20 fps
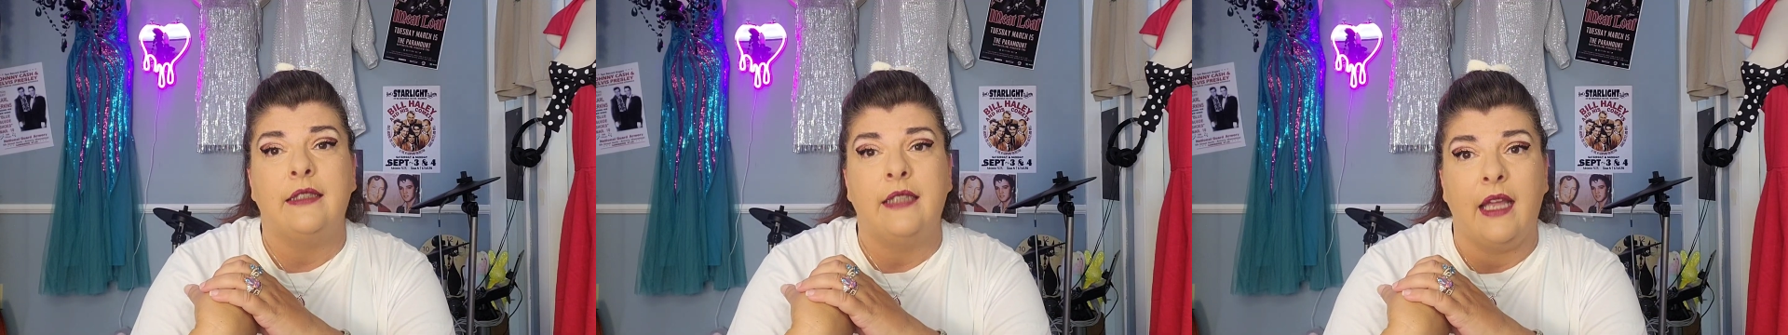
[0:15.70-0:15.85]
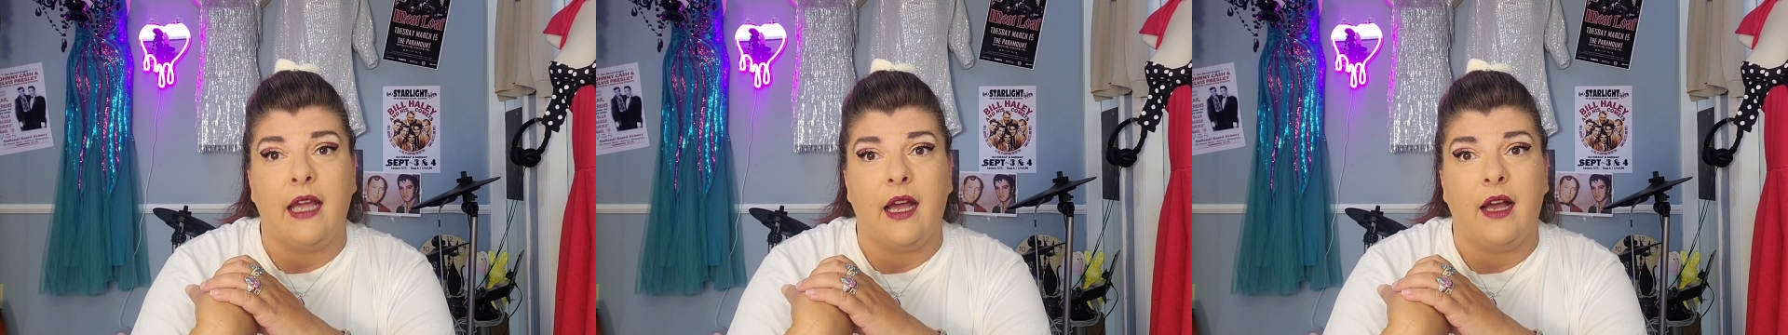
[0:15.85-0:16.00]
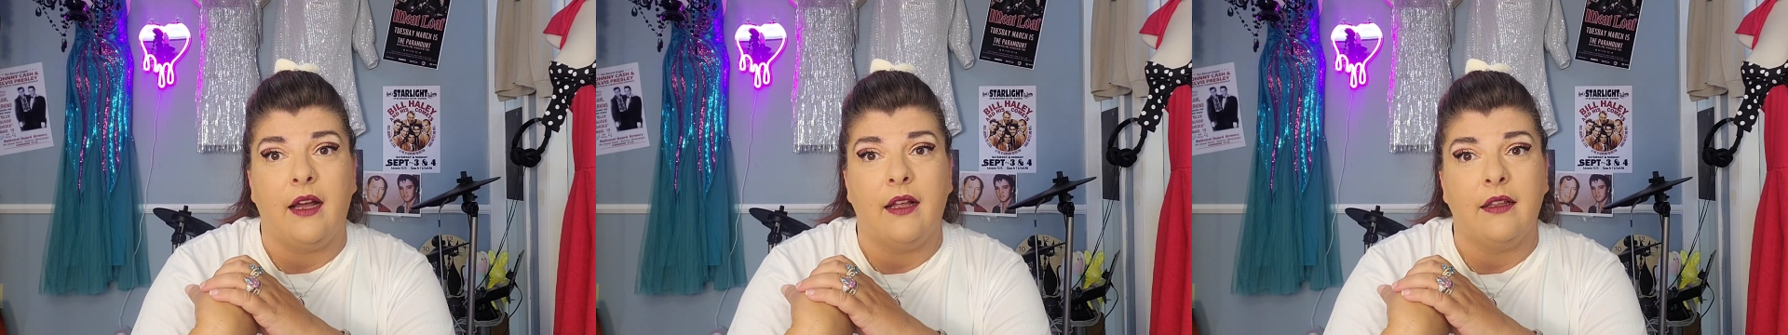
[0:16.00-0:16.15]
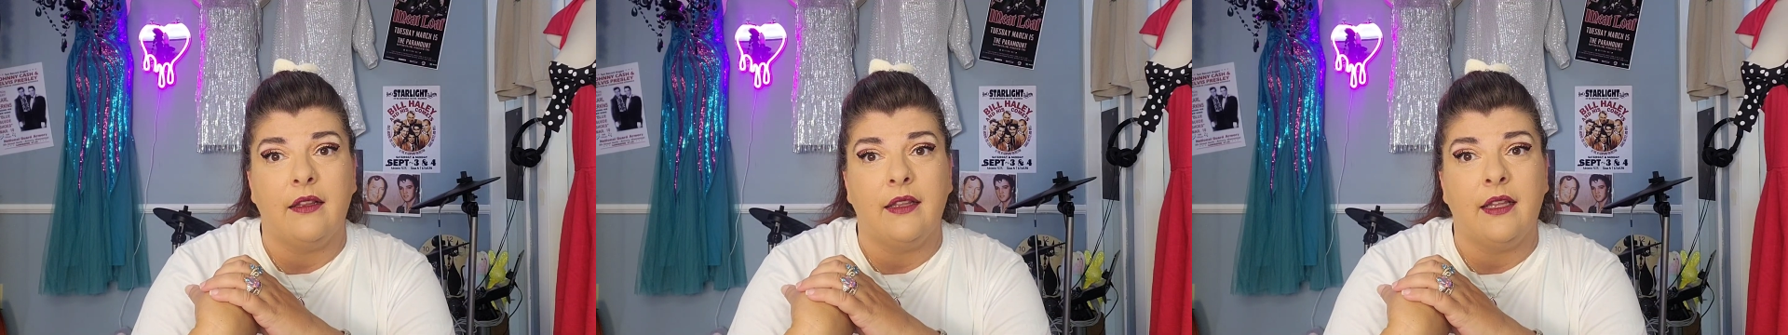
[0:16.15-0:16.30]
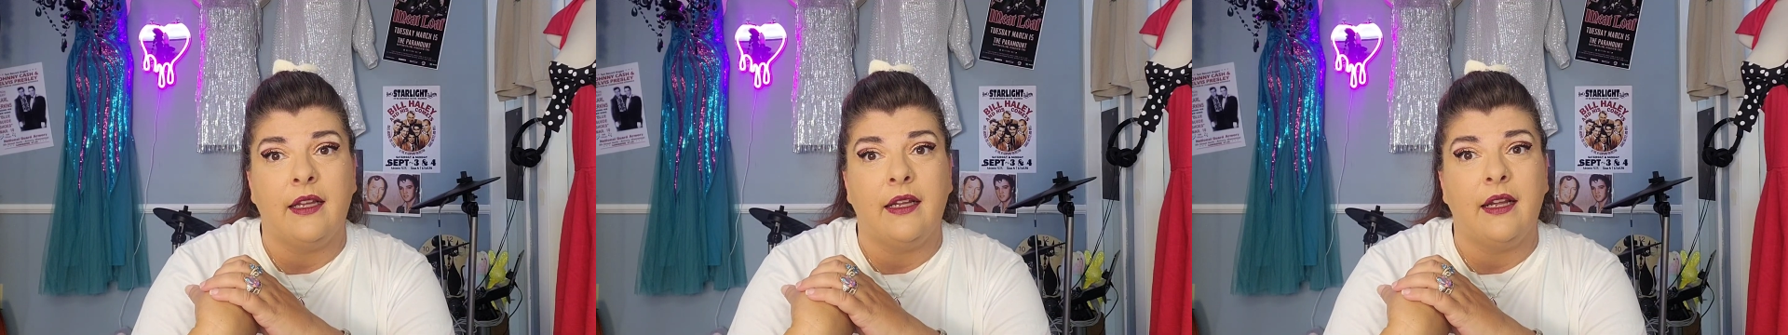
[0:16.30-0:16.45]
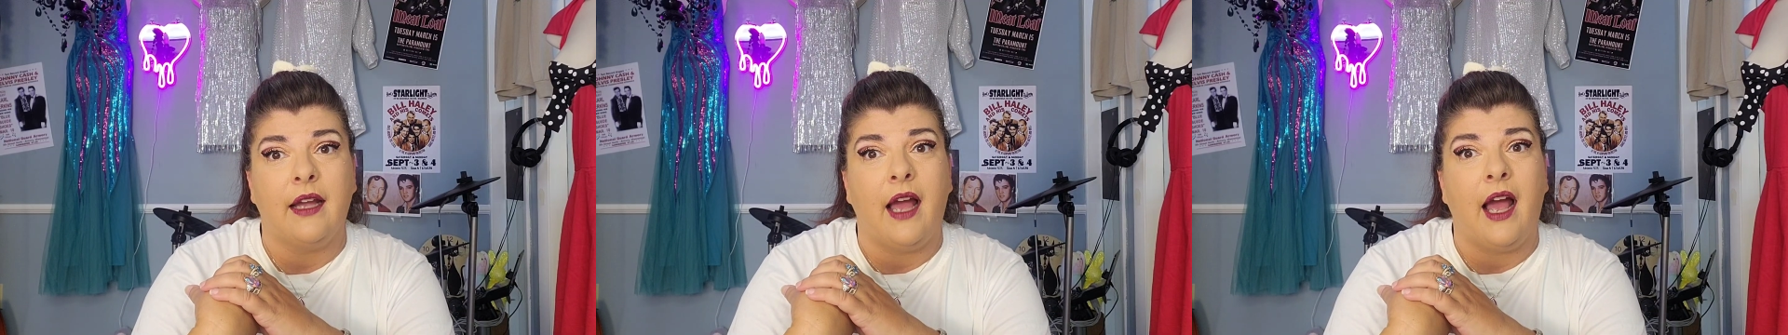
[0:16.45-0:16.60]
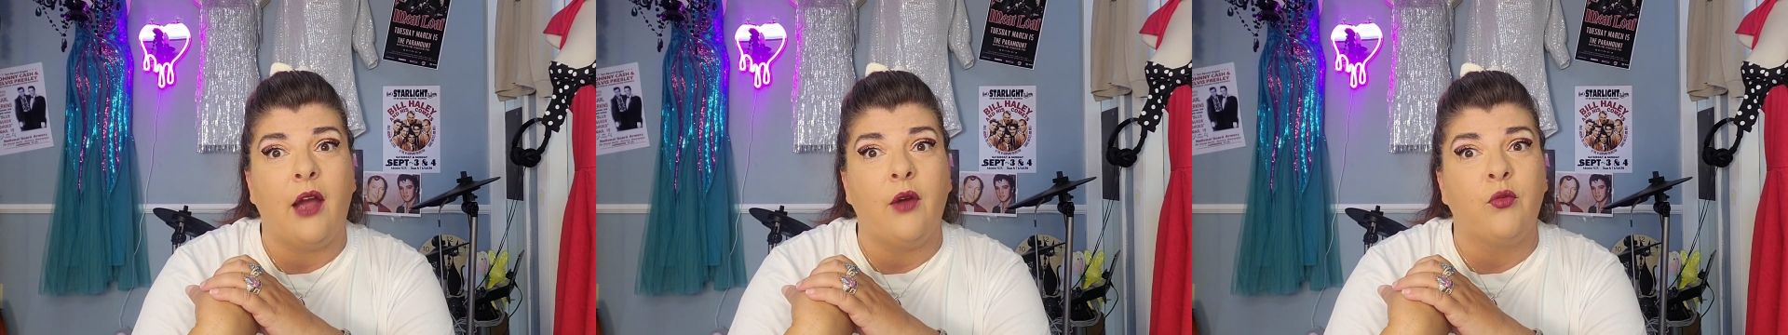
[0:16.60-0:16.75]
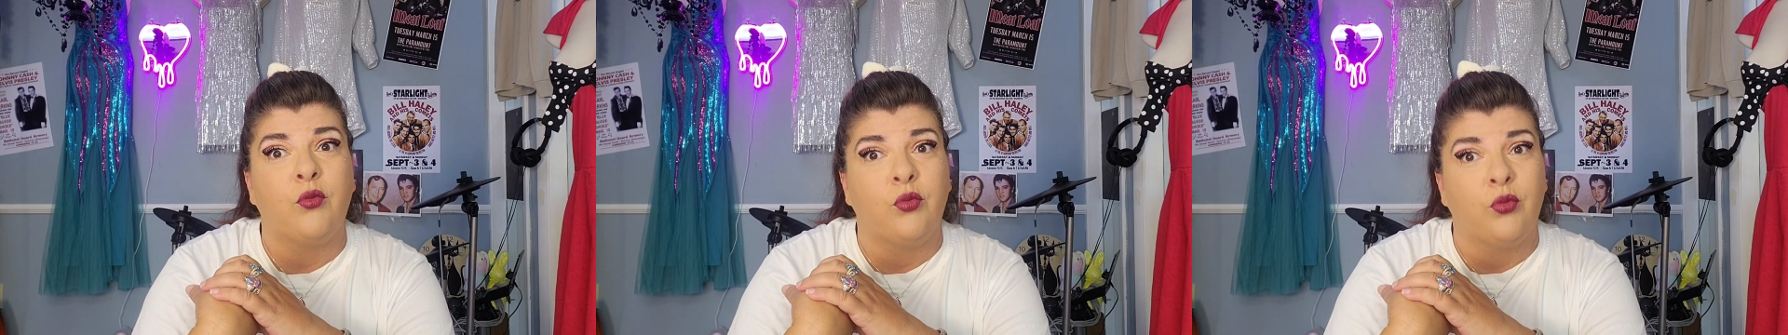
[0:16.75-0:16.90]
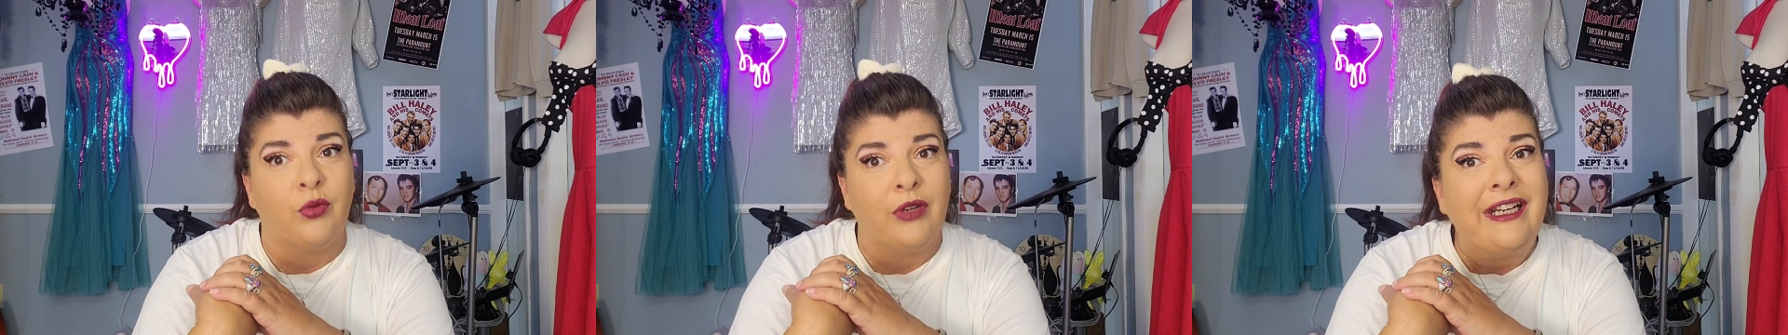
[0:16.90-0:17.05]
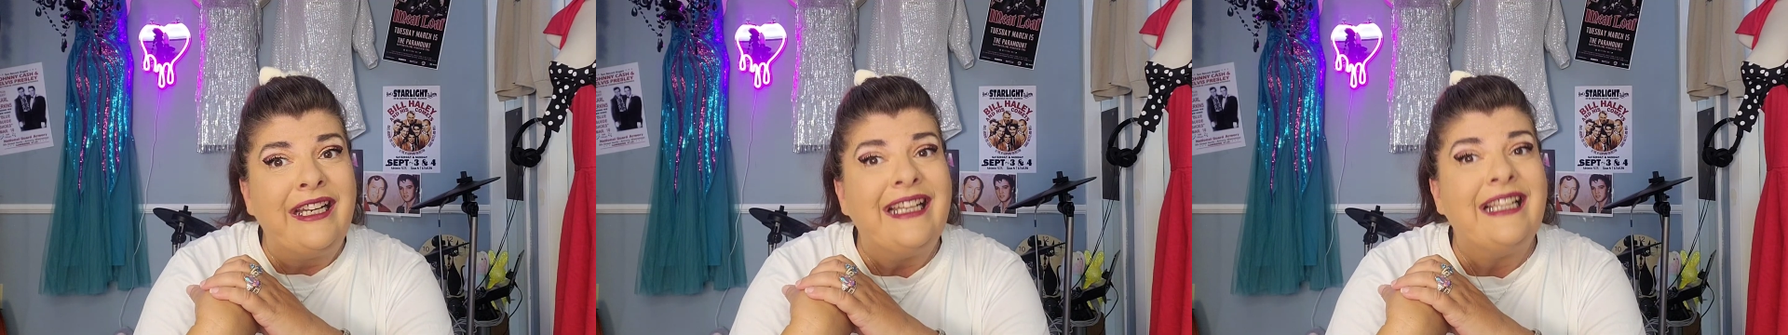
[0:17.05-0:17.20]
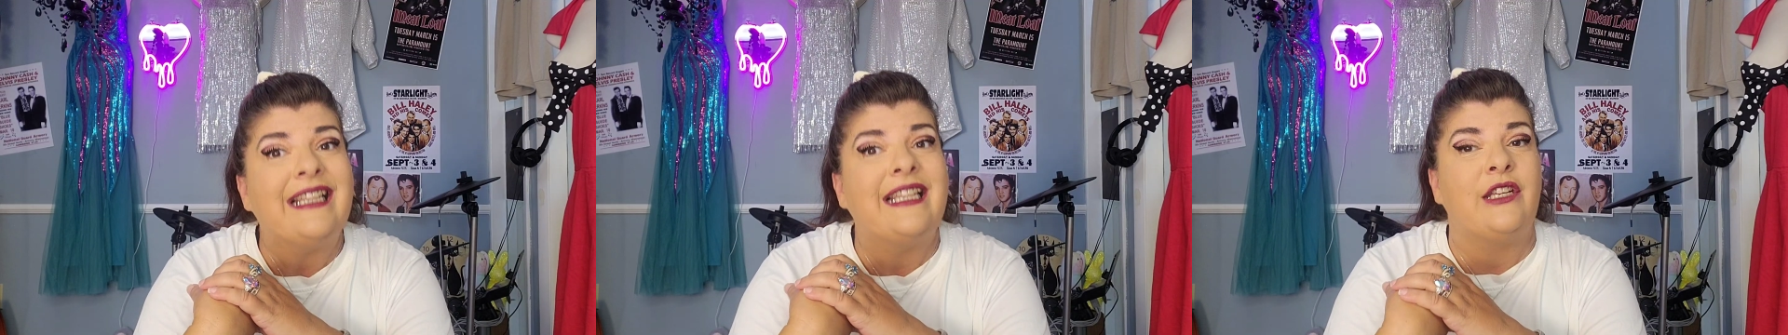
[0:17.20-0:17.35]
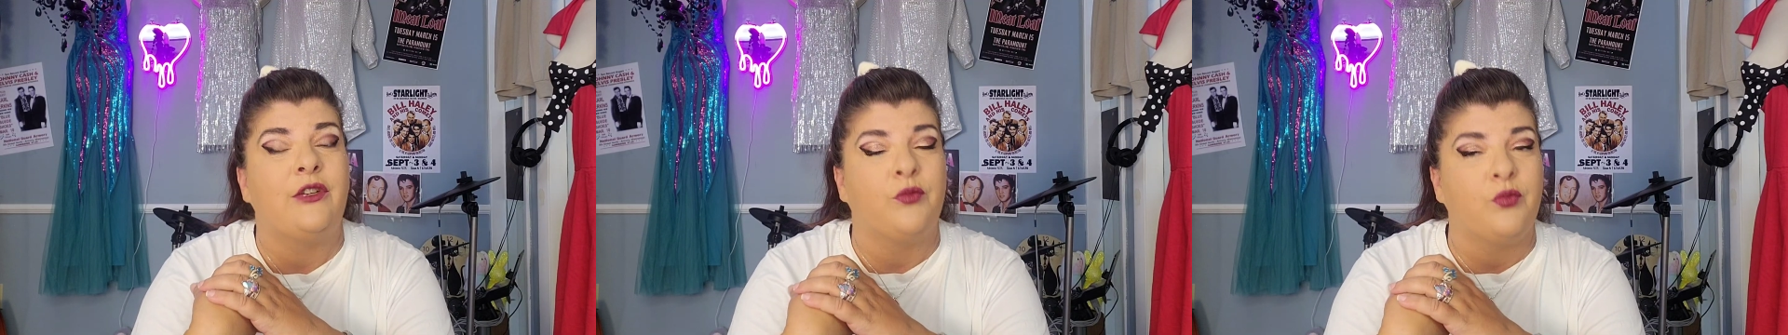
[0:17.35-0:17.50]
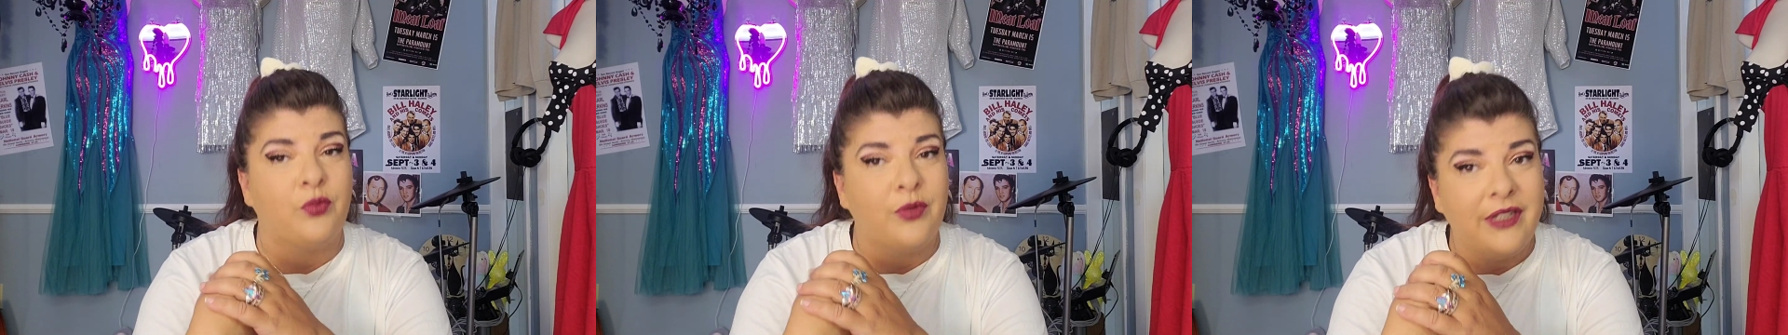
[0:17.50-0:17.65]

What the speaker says: Yeah, like I really,